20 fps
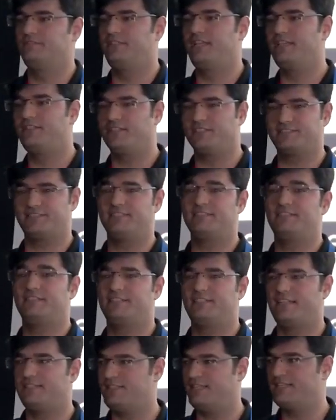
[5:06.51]
data
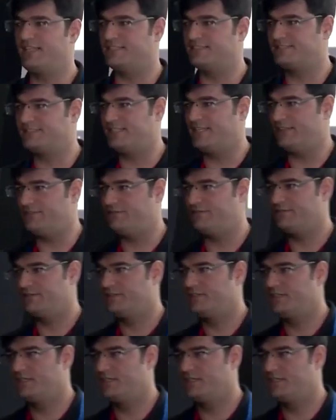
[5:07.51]
center that they can save.